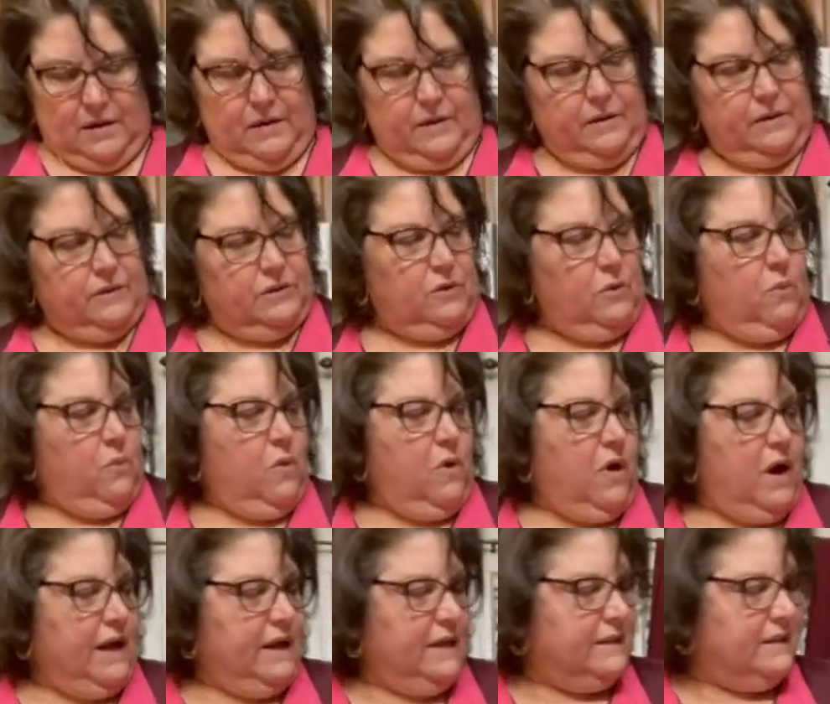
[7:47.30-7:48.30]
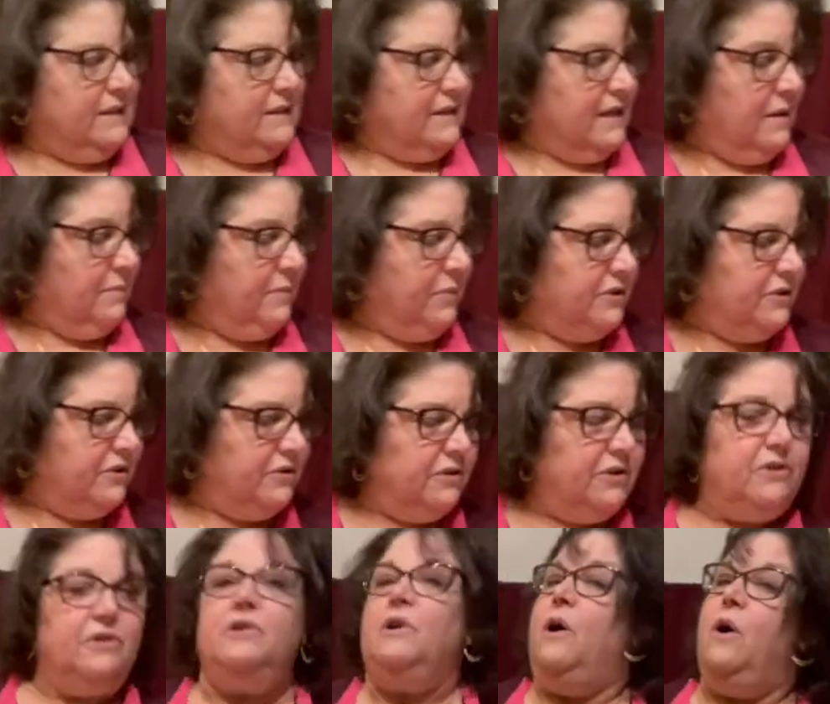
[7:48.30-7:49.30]
So why is the temperature
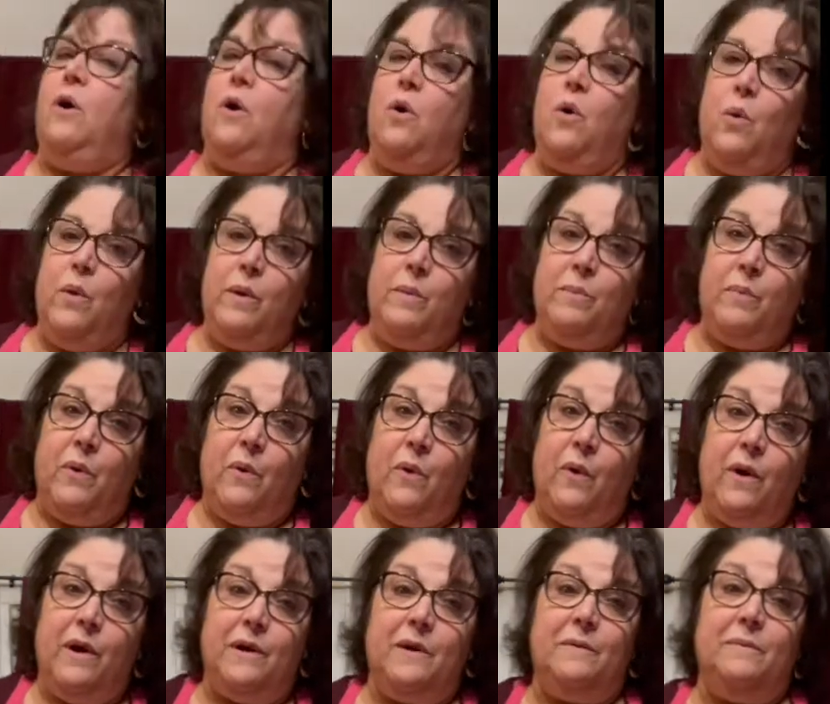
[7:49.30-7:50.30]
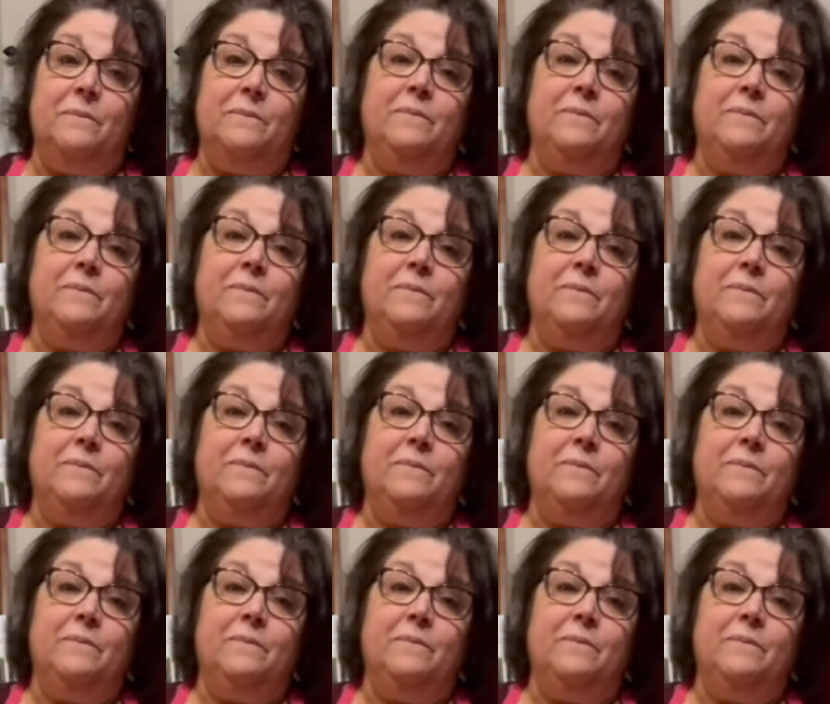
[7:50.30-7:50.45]
so important?